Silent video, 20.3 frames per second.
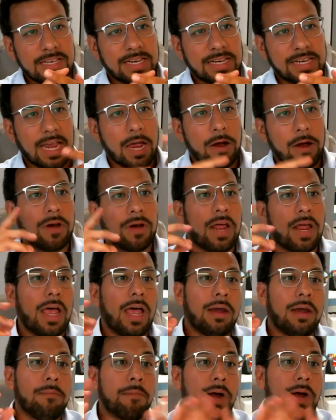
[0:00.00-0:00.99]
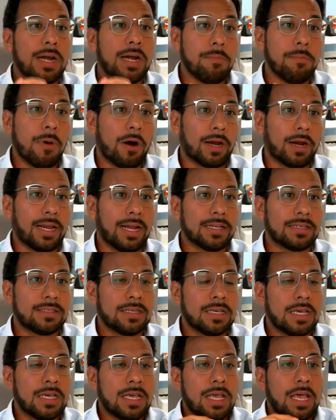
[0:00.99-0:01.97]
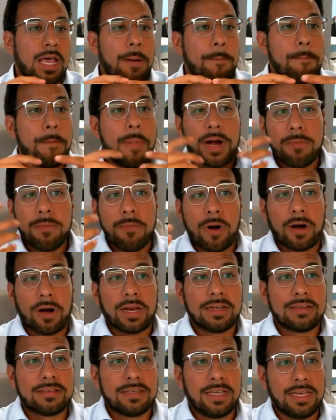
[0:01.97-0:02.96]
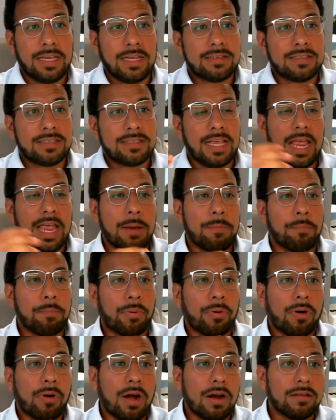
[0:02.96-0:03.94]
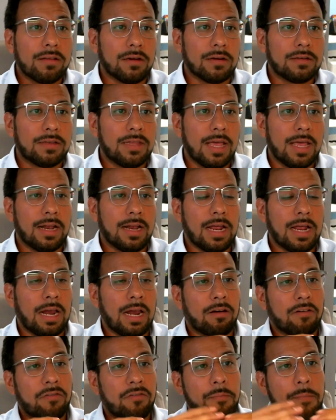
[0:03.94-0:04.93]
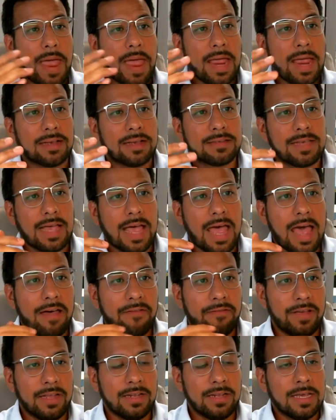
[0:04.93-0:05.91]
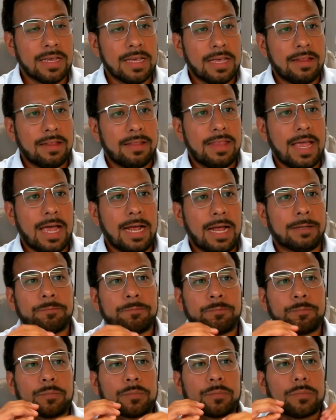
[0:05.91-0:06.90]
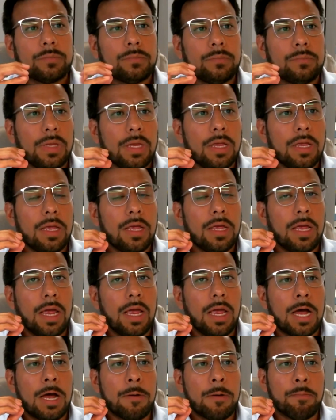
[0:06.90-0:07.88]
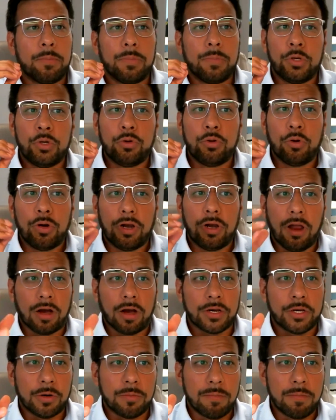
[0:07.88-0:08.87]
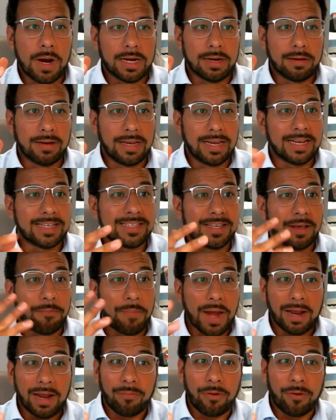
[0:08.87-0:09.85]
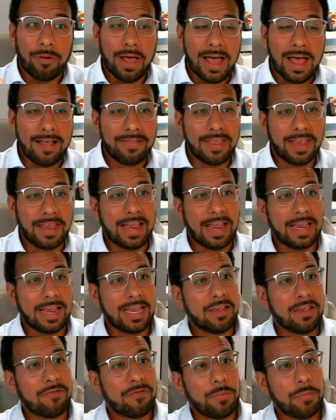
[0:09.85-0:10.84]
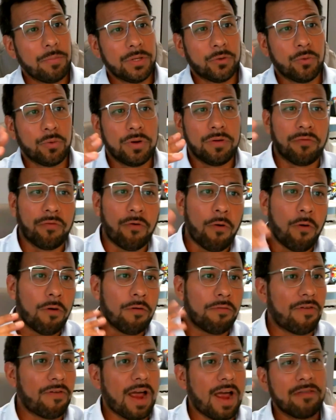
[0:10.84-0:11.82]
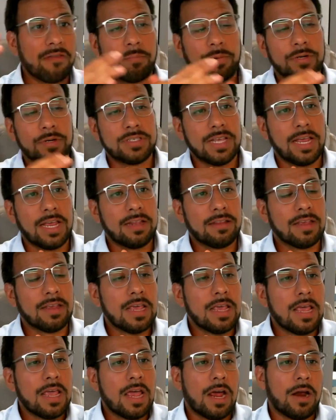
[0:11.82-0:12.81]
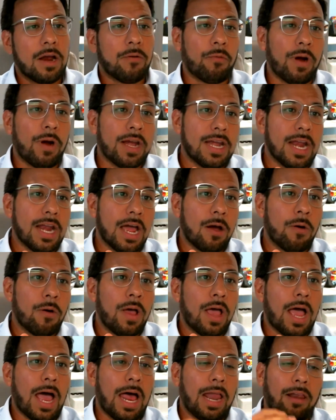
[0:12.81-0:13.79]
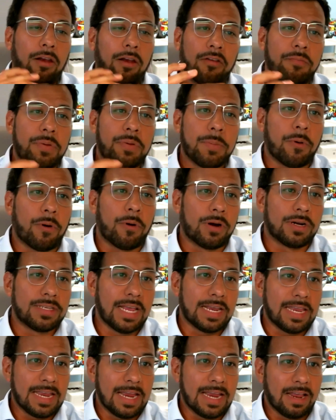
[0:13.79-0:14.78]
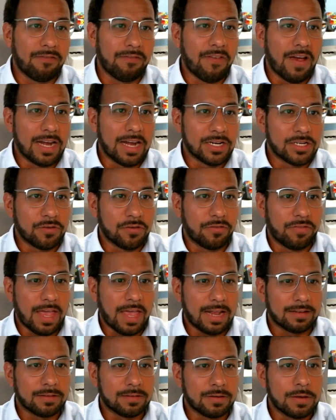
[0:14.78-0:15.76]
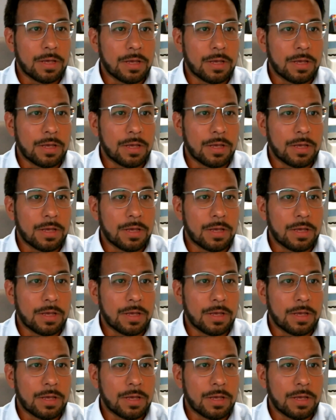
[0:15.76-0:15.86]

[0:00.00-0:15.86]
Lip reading: account and money markets. Money markets, it's a product that a lot of banks have it that you don't lock your money. It's available and they can give you between 4 or 5%. And right now, a lot of people are taking advantage of that.